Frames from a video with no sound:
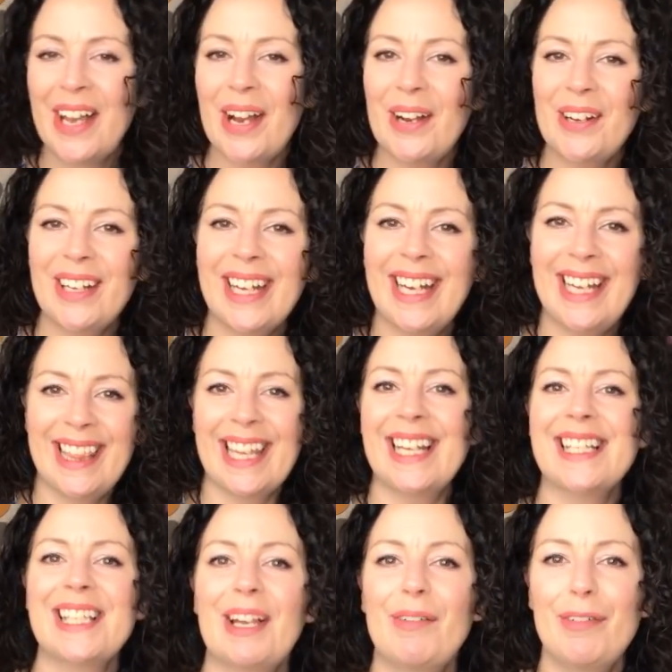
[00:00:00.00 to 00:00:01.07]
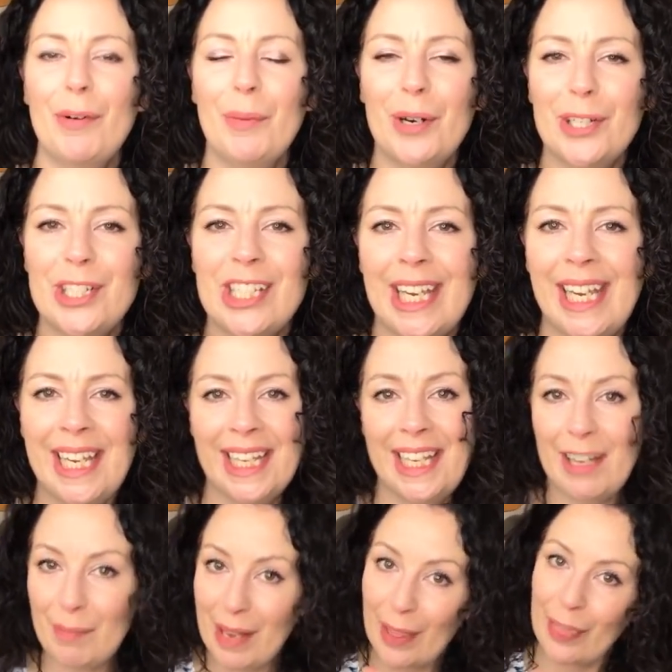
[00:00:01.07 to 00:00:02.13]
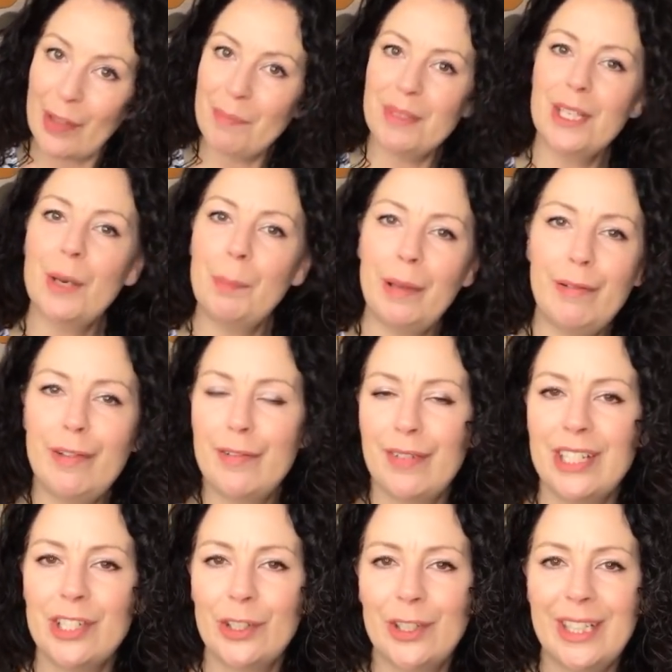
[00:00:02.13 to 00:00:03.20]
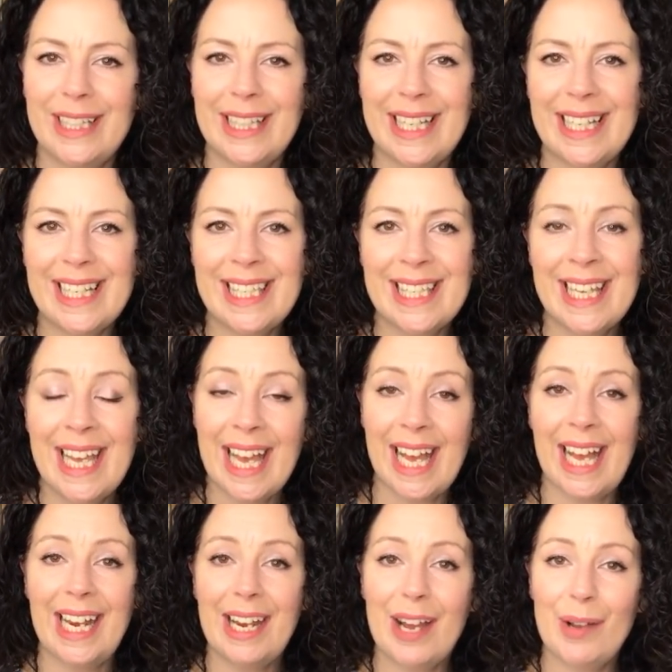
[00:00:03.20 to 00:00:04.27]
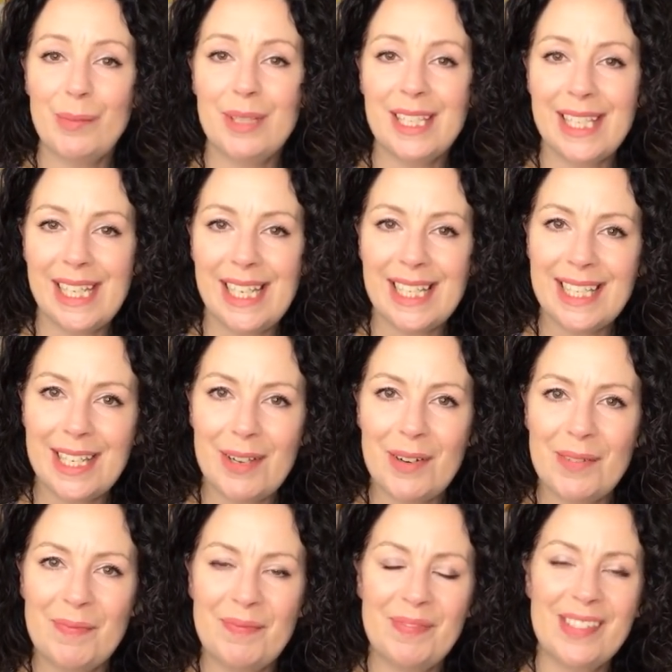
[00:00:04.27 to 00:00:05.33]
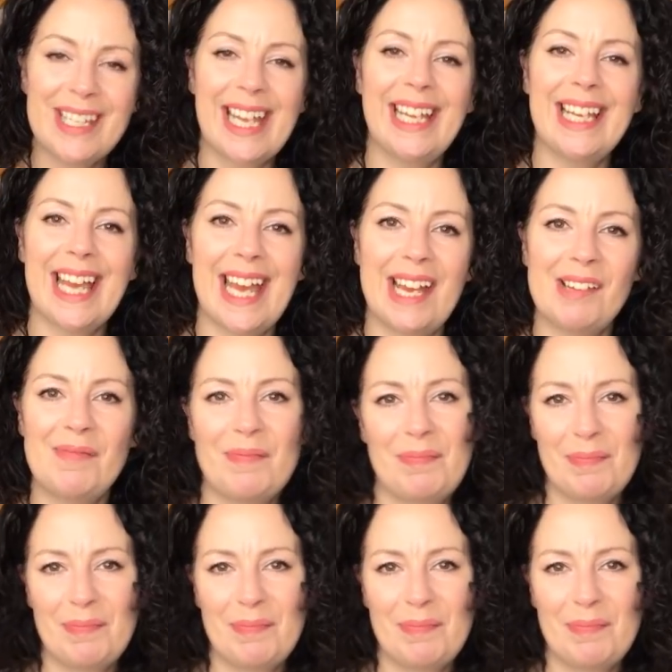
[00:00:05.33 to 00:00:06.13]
Okay, thanks a lot for watching. Give me a thumbs up if you've enjoyed this, and I hope to see you soon. Take care.